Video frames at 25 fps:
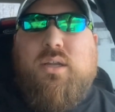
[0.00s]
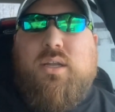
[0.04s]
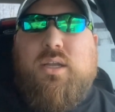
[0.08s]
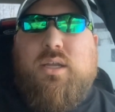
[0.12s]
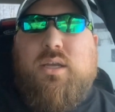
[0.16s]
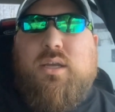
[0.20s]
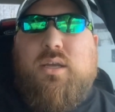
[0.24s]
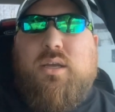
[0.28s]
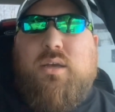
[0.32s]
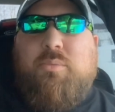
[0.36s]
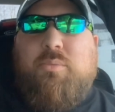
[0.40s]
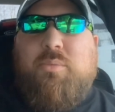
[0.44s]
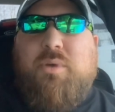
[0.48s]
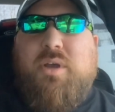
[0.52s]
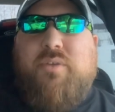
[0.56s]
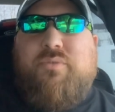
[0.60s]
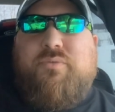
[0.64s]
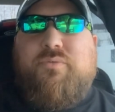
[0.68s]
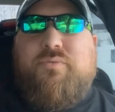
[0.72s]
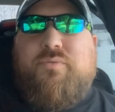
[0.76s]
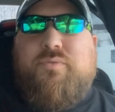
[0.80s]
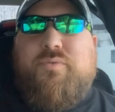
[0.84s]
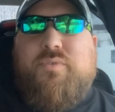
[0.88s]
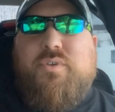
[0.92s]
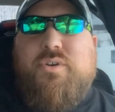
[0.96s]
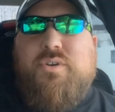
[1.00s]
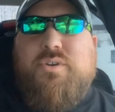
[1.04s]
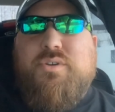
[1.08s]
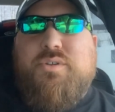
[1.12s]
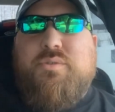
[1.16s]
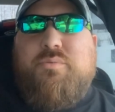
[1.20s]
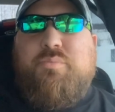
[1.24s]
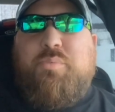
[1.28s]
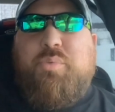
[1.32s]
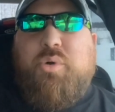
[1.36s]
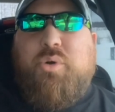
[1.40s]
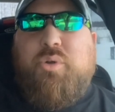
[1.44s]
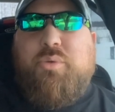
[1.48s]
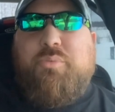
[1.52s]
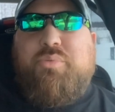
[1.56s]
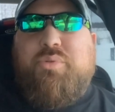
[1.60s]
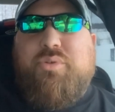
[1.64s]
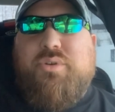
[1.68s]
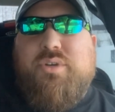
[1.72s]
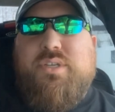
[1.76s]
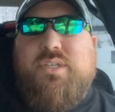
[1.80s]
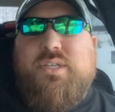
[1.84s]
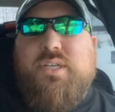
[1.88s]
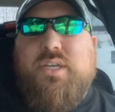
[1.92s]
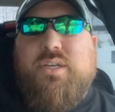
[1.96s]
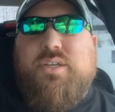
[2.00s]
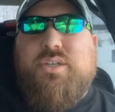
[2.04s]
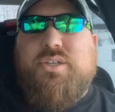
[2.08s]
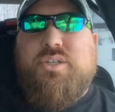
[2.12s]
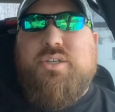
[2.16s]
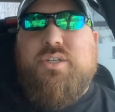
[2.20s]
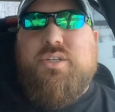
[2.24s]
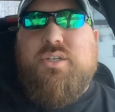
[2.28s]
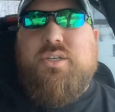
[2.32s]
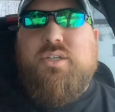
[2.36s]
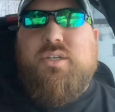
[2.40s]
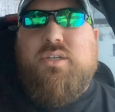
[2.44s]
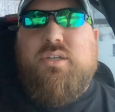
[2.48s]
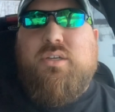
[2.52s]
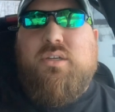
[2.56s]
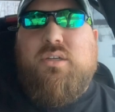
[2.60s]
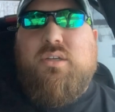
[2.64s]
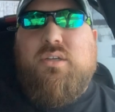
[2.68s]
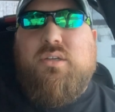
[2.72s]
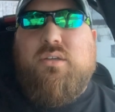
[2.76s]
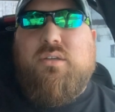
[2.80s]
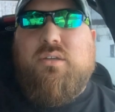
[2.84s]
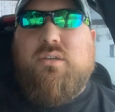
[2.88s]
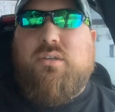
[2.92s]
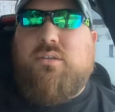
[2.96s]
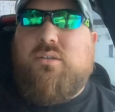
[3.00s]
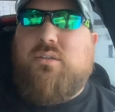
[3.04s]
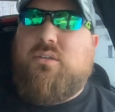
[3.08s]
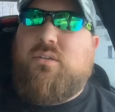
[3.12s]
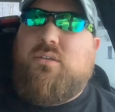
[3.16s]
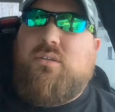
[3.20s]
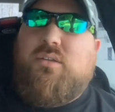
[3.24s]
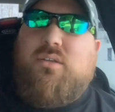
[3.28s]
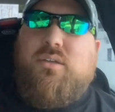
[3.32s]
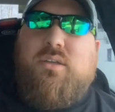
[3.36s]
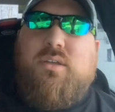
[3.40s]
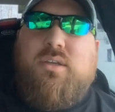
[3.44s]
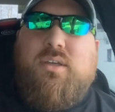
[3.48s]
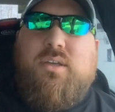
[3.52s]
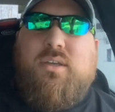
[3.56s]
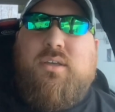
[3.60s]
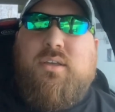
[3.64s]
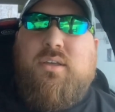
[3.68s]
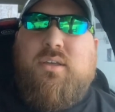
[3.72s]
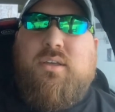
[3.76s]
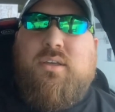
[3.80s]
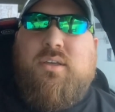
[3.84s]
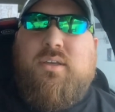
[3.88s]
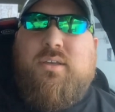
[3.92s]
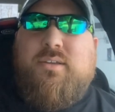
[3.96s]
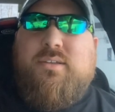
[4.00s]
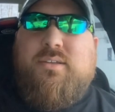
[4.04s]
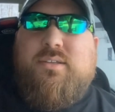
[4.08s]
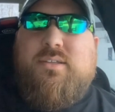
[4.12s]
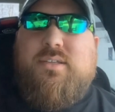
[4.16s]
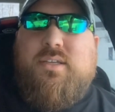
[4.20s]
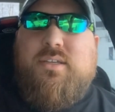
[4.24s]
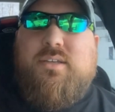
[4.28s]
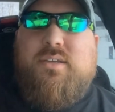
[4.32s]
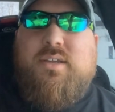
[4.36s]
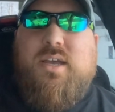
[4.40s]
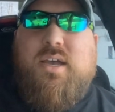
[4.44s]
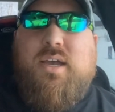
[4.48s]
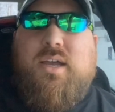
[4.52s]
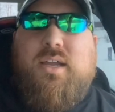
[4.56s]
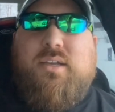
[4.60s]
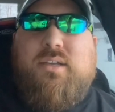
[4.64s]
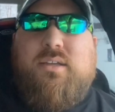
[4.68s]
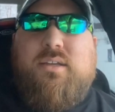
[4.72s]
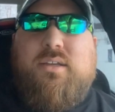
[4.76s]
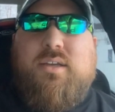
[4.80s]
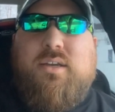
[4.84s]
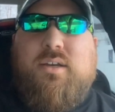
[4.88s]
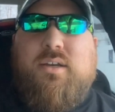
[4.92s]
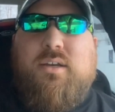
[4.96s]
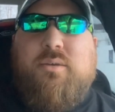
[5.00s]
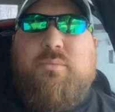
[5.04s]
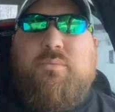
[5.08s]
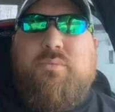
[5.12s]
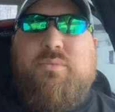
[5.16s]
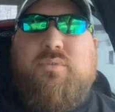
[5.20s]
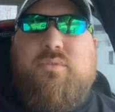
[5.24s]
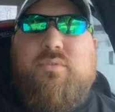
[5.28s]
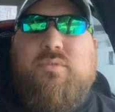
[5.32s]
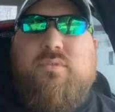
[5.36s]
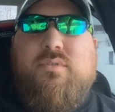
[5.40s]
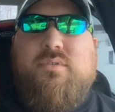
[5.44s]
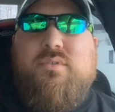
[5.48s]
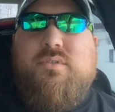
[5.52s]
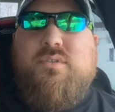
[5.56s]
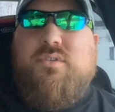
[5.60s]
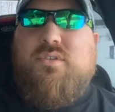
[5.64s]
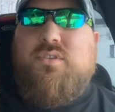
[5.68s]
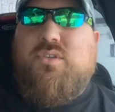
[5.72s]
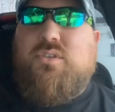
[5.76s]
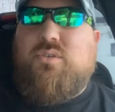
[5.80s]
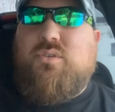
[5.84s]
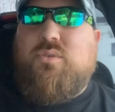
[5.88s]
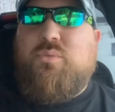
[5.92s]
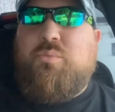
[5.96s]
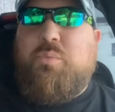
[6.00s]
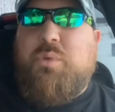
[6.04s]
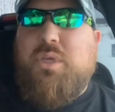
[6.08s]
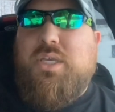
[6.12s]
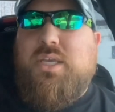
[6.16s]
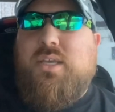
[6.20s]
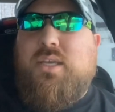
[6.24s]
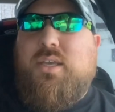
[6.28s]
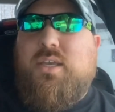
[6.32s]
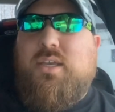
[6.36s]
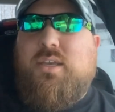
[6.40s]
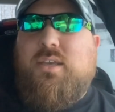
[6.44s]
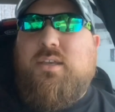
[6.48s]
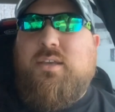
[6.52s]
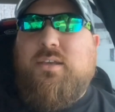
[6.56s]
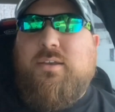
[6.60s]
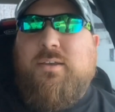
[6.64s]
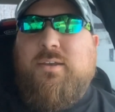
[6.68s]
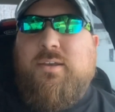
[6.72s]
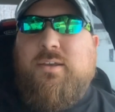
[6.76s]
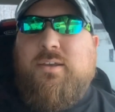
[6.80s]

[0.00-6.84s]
My first bold prediction did not come to be.